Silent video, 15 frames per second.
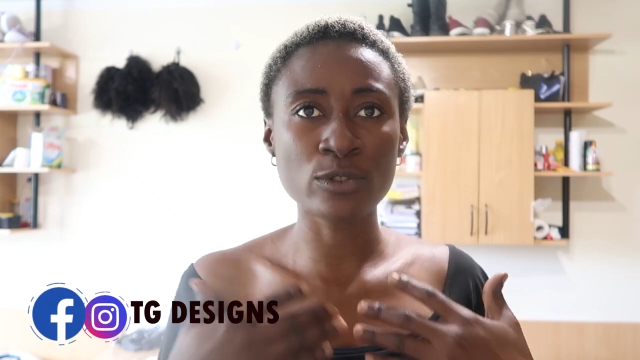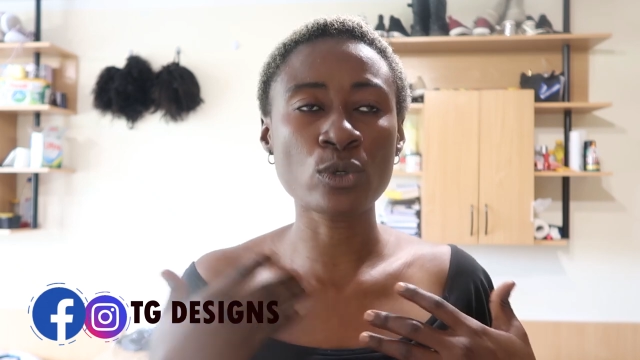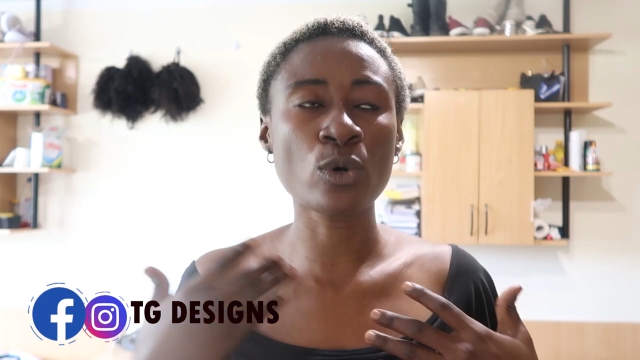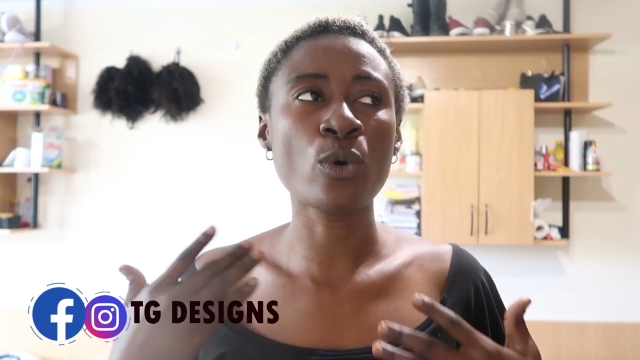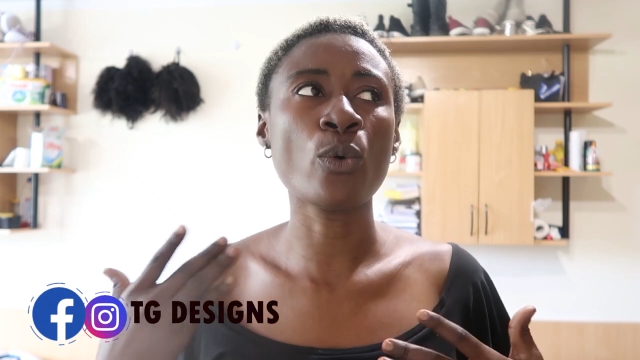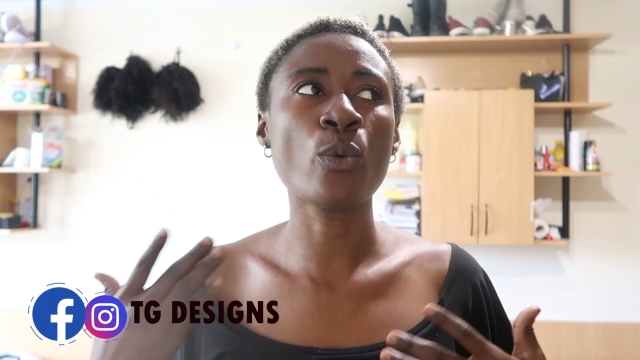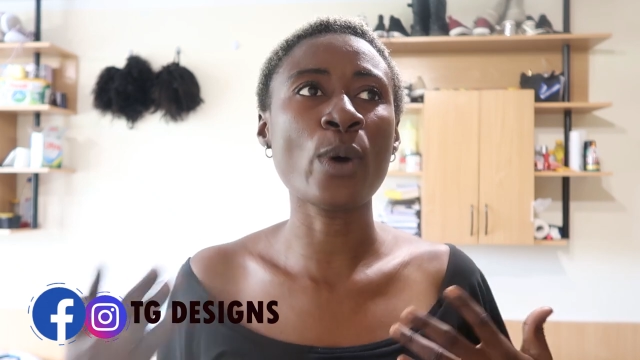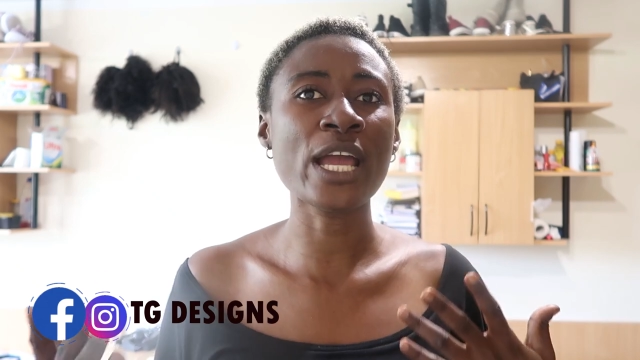
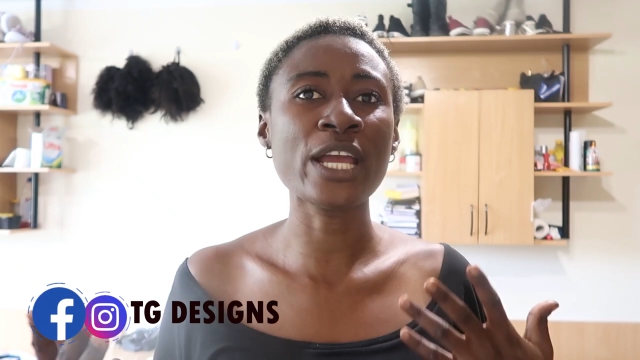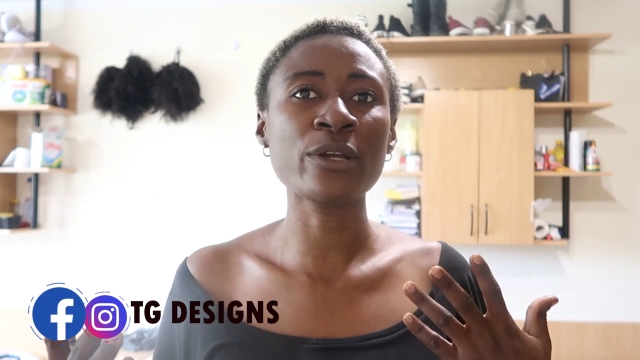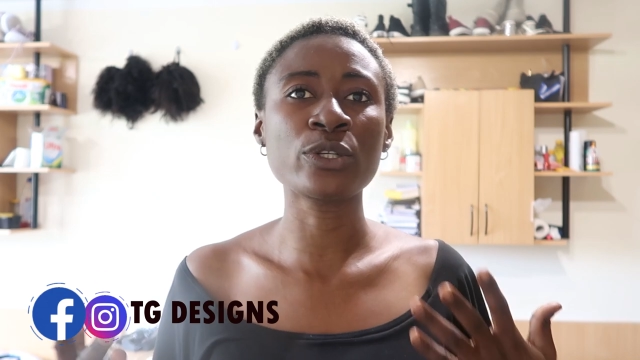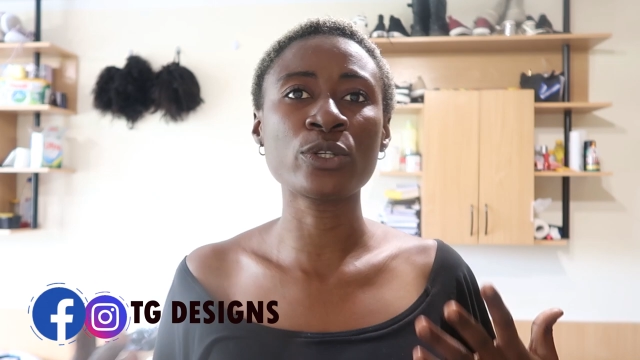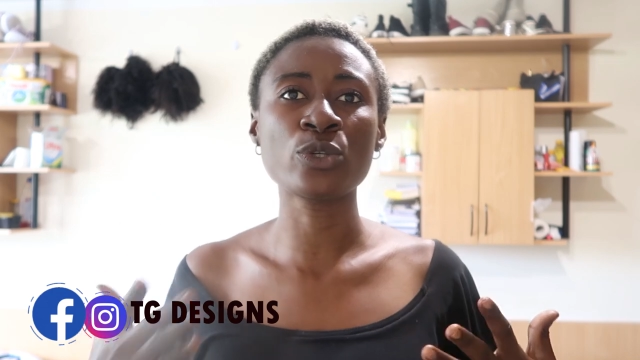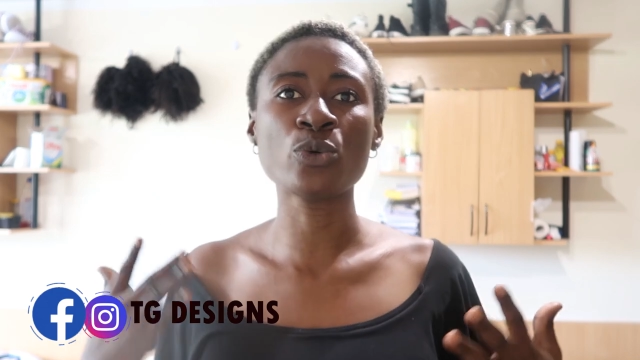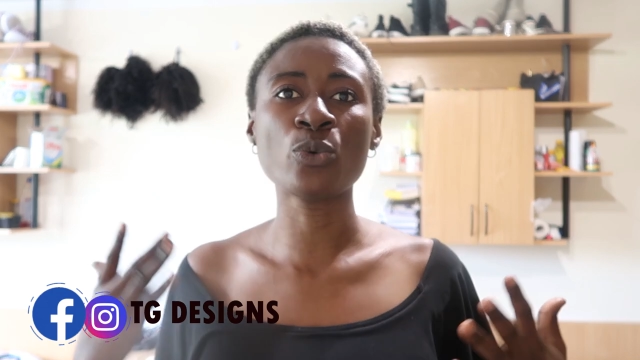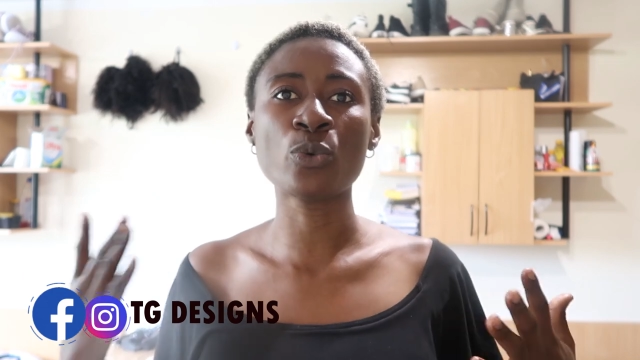So why
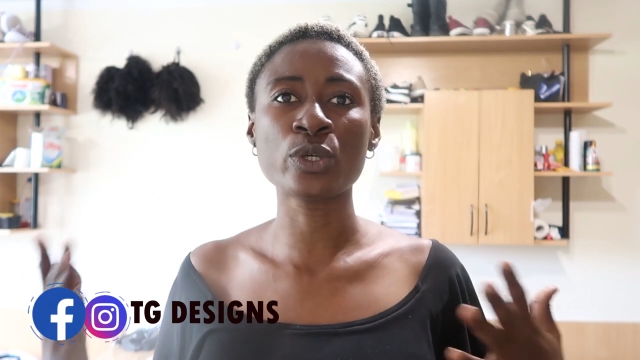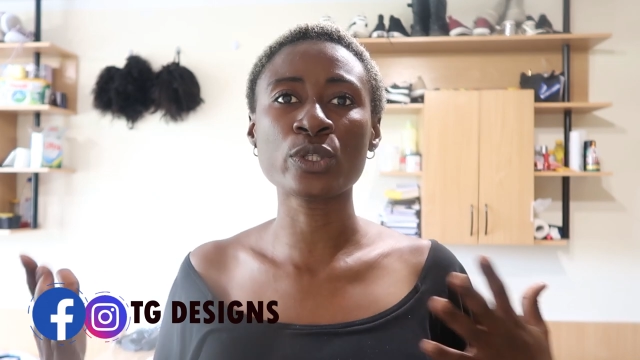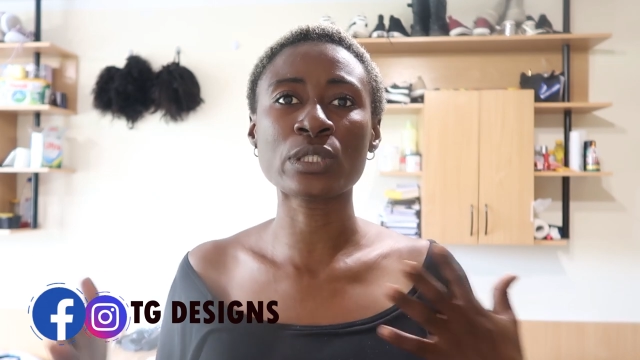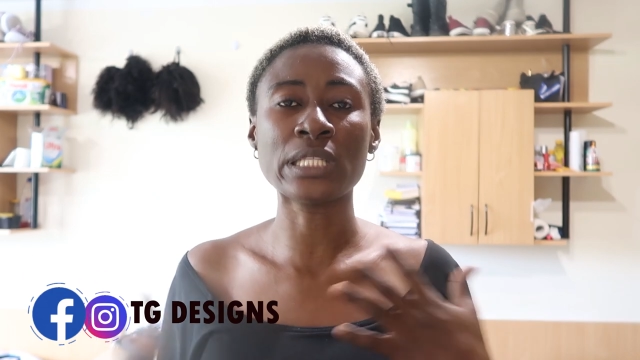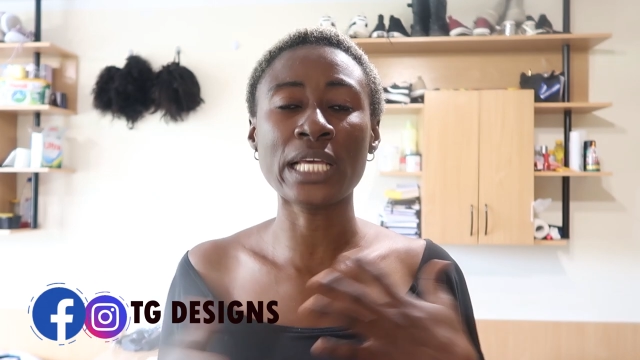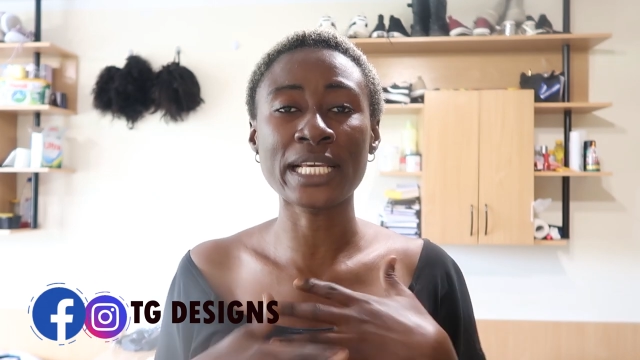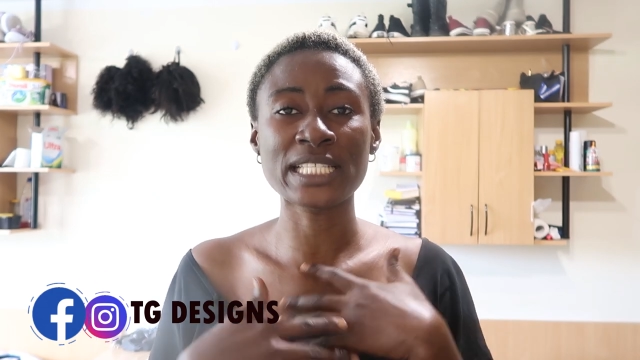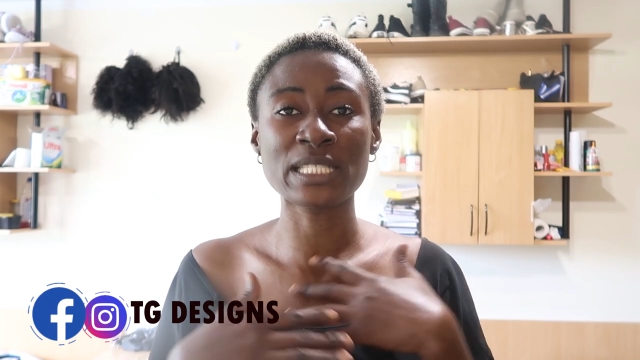do you want
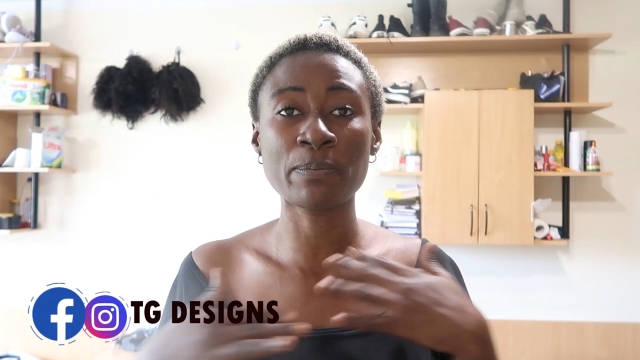to like